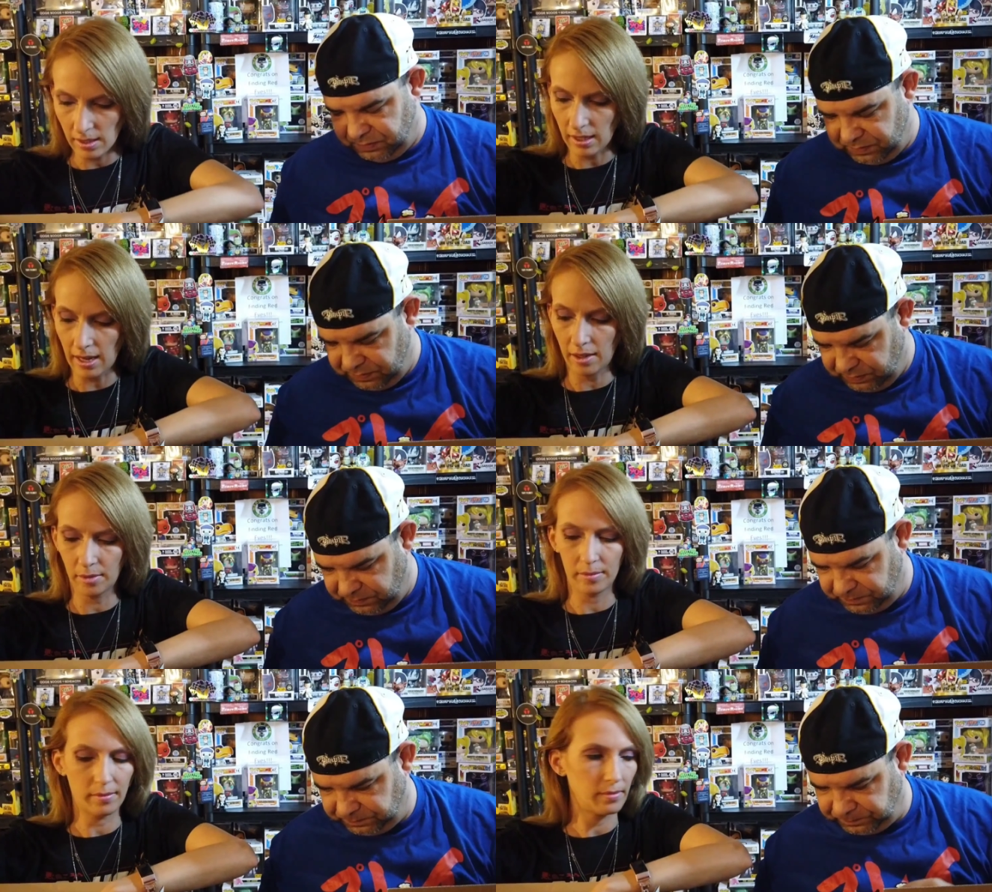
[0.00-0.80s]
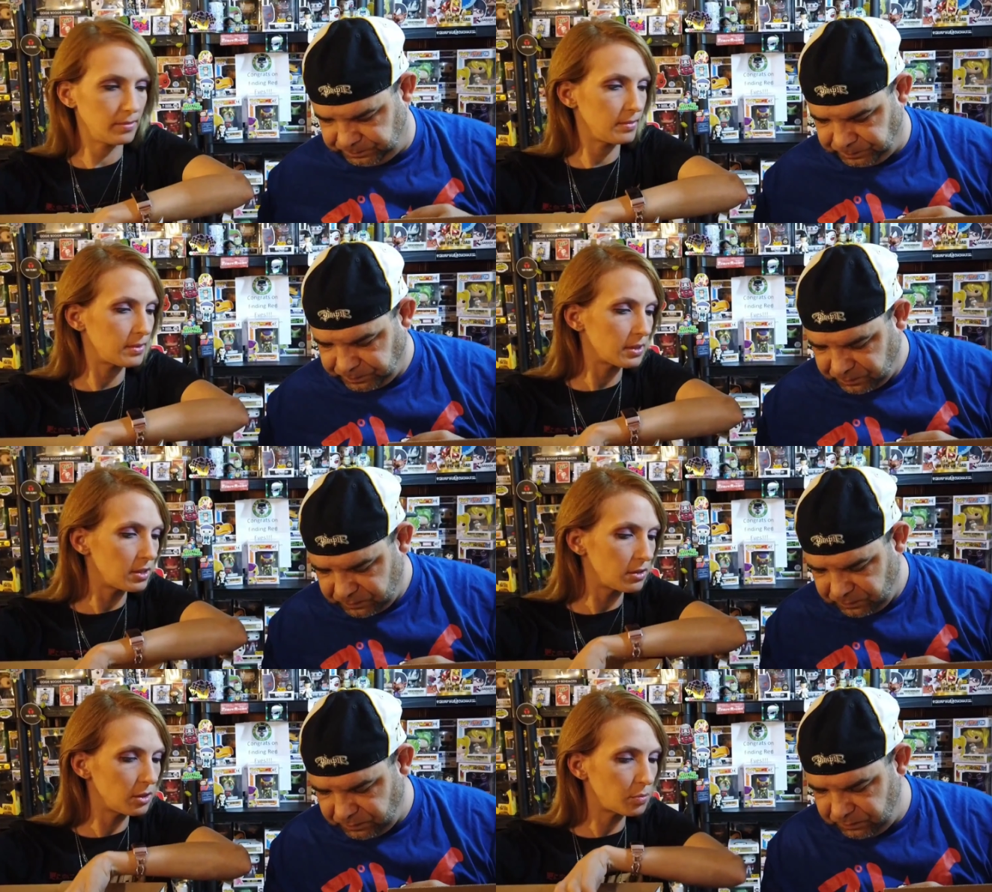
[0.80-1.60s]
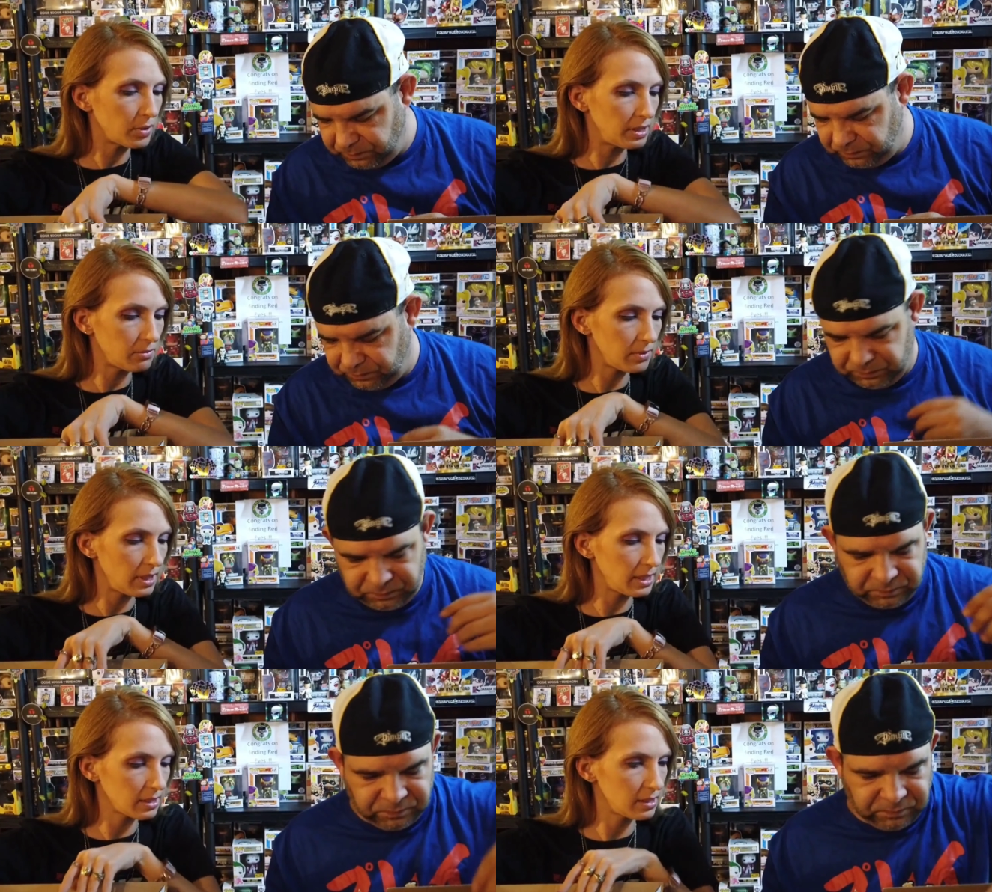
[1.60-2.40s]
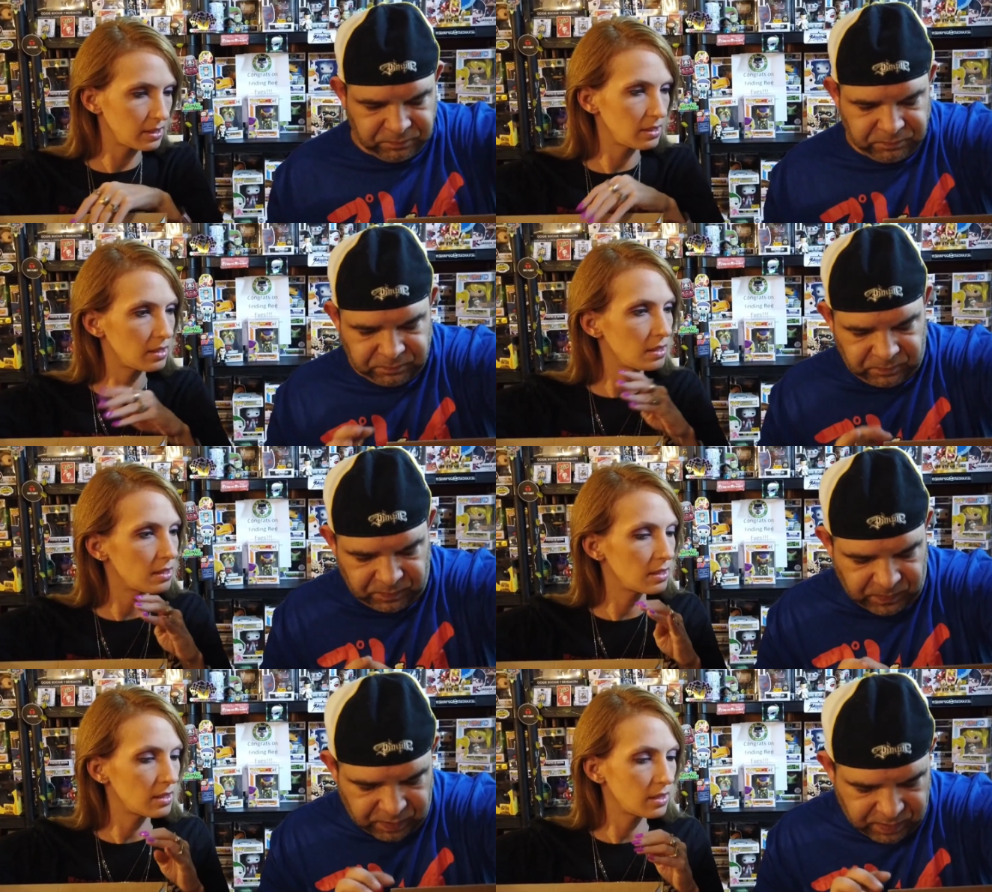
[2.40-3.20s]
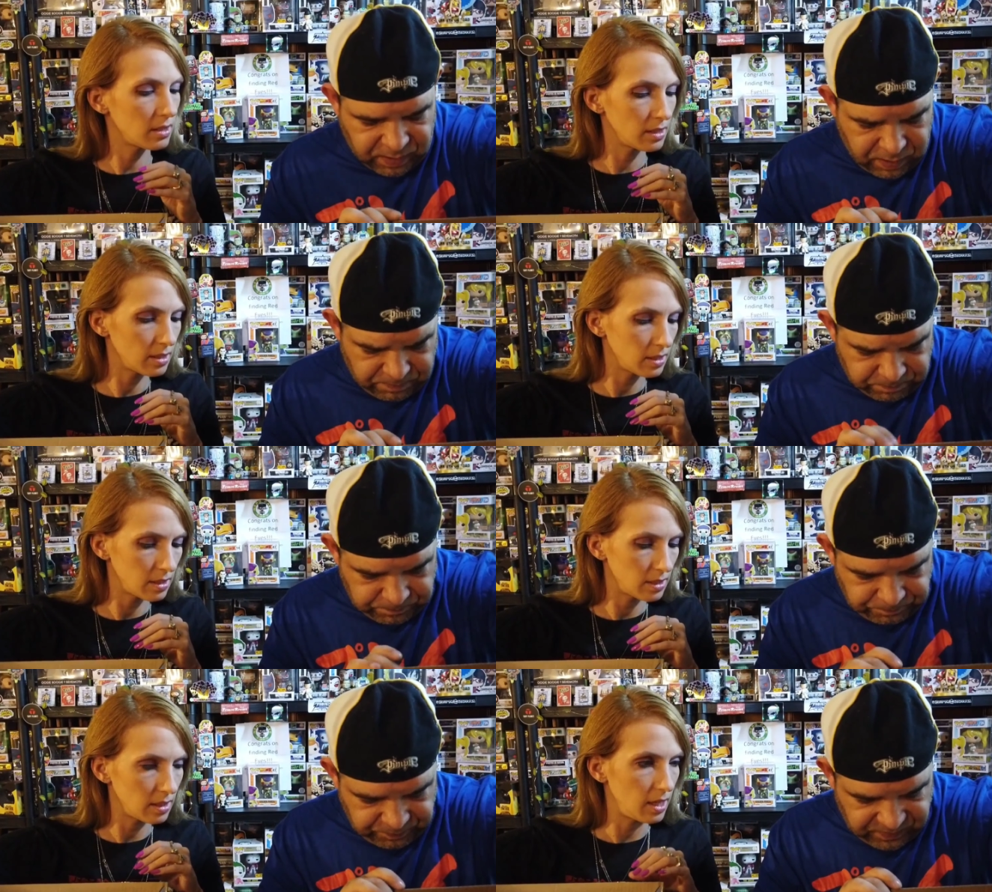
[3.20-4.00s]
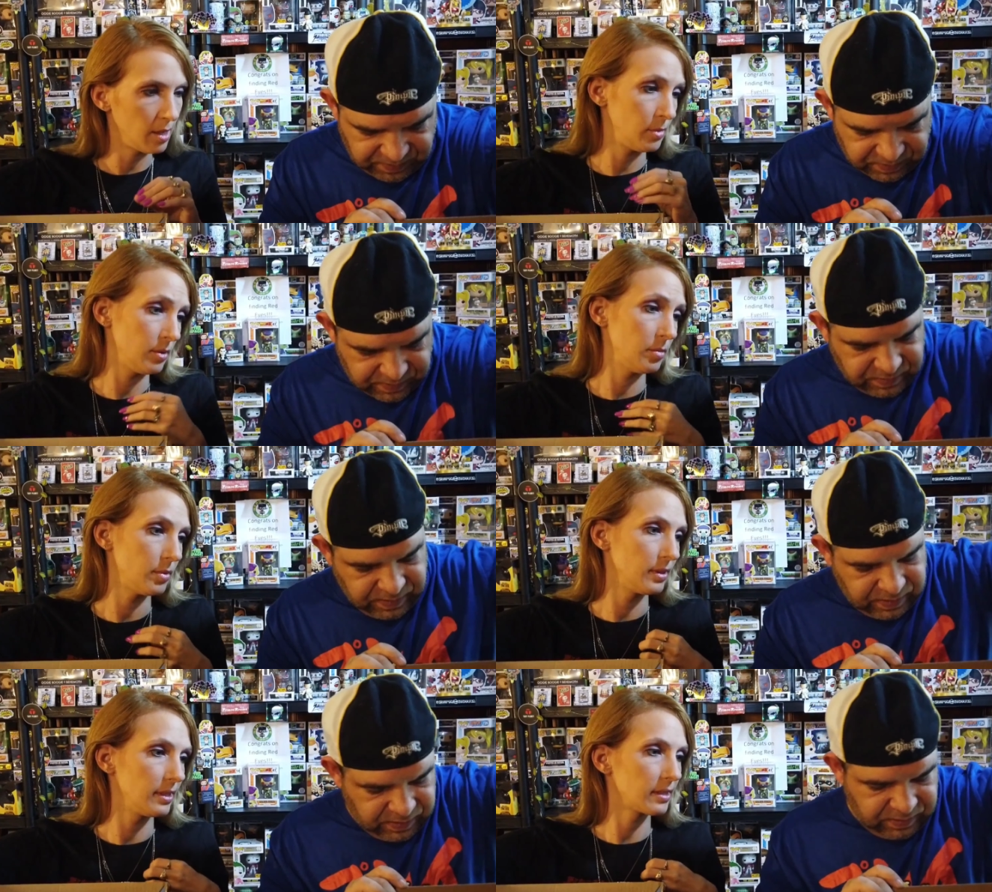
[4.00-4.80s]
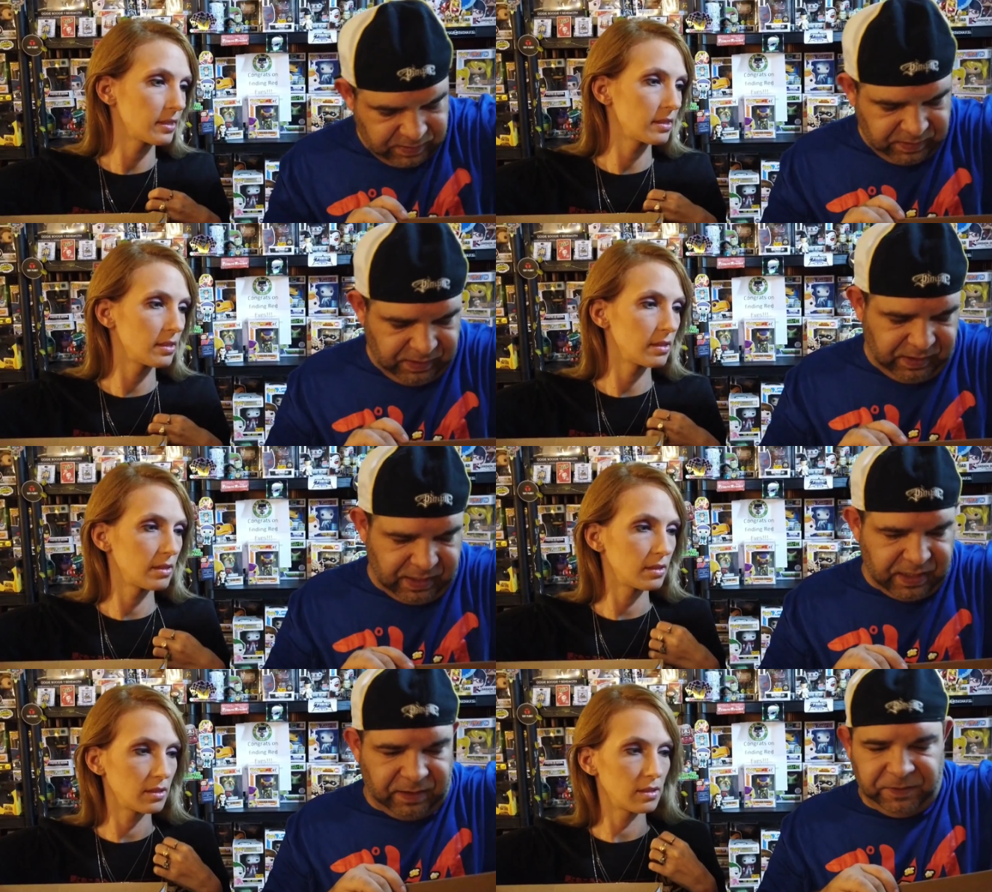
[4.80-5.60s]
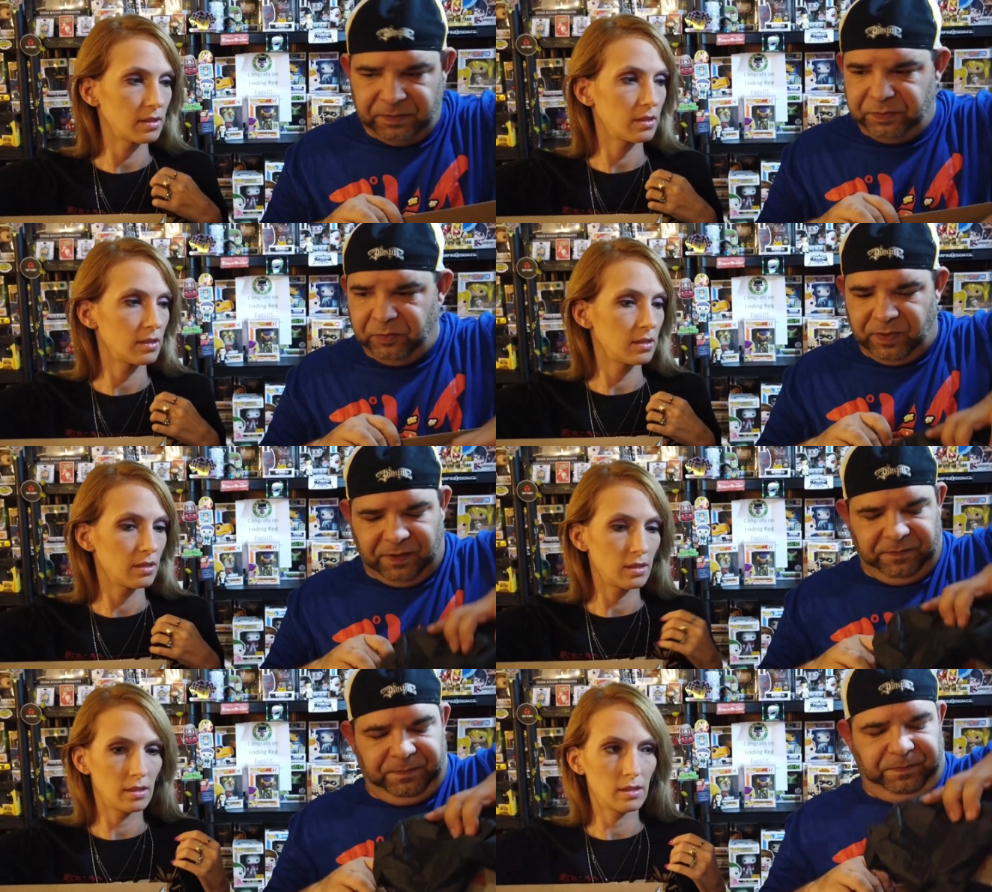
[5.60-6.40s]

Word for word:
Speaker 1: Okay. So you're doing the print next? Um. I'm doing the print.
Speaker 2: Yeah, I'm going to pull out.